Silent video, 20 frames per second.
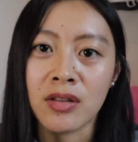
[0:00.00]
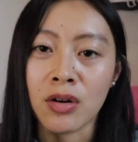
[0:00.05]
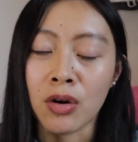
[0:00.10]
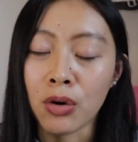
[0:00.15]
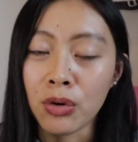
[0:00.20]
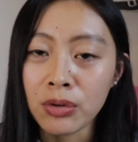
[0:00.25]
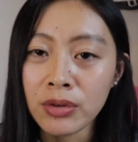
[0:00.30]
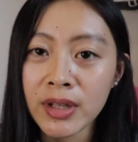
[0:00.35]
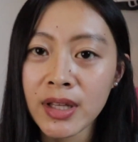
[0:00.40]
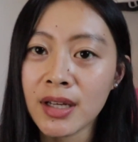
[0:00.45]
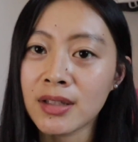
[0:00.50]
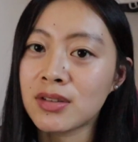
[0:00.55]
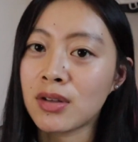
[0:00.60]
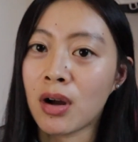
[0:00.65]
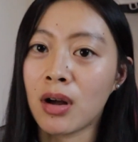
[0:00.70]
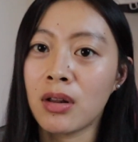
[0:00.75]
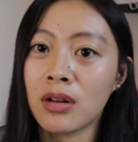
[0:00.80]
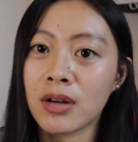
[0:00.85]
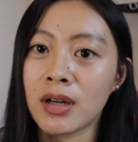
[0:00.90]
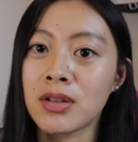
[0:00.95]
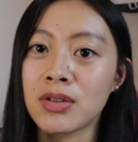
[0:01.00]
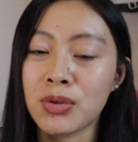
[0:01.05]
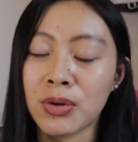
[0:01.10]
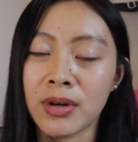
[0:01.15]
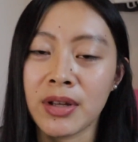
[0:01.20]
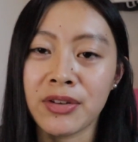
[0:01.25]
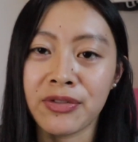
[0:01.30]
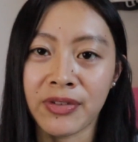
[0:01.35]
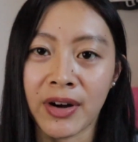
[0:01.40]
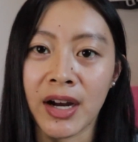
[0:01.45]
they're only
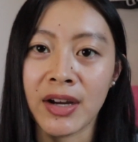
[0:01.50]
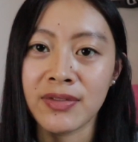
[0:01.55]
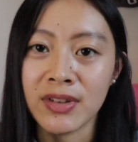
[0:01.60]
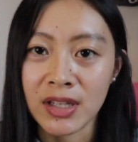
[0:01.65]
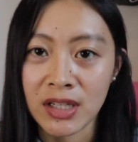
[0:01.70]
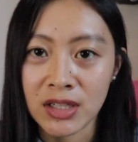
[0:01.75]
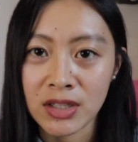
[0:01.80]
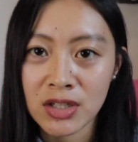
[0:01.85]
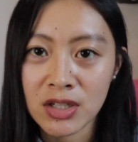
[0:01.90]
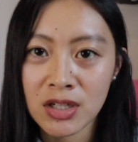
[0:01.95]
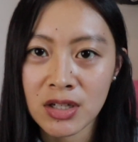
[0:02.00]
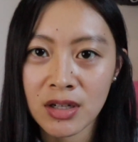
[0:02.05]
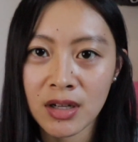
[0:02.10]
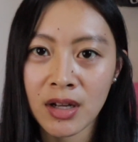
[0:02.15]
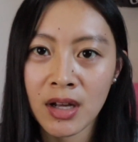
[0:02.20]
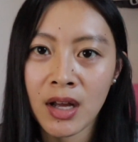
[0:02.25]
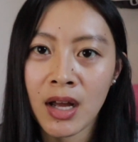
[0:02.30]
$1.25 each.